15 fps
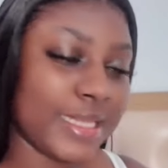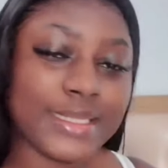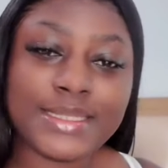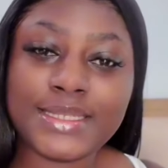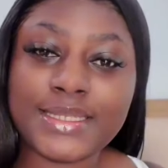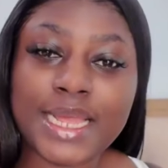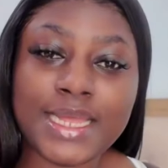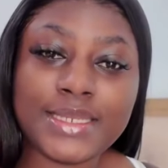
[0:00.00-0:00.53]
is
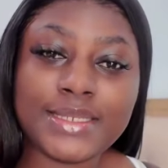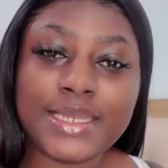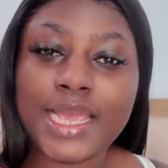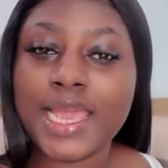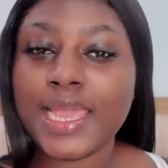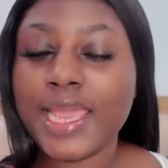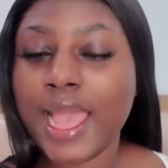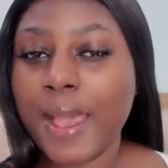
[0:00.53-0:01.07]

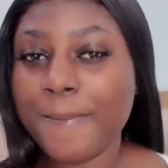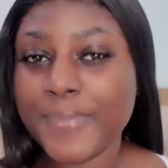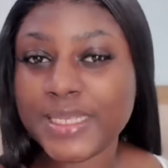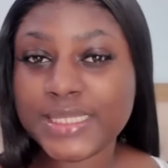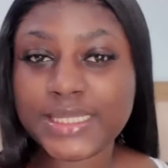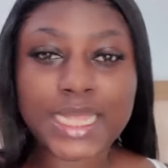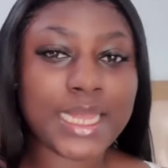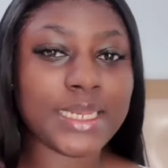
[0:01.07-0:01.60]
Sunday.
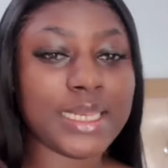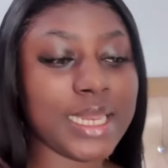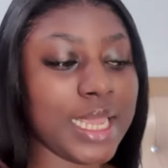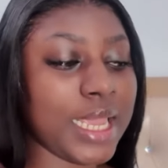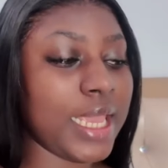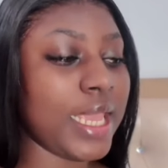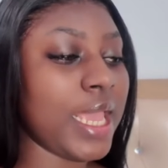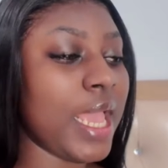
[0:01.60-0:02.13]
Happy
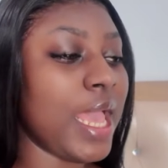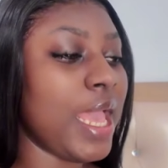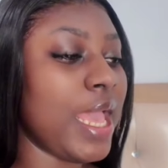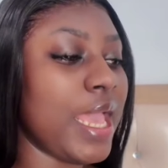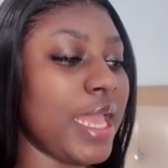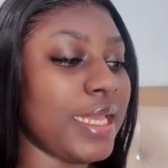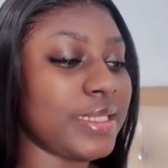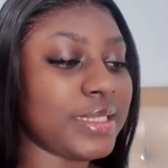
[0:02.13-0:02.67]
Sunday.
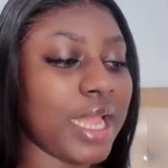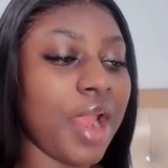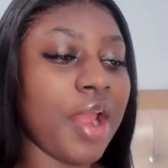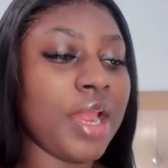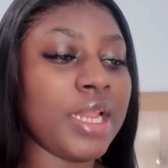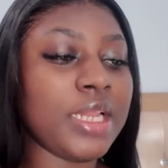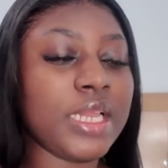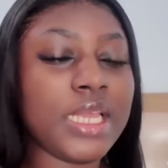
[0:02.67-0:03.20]
It's
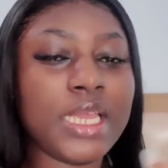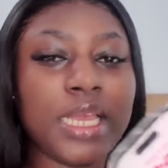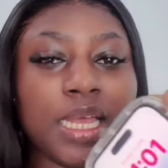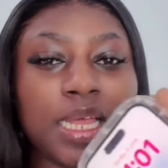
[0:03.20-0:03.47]
currently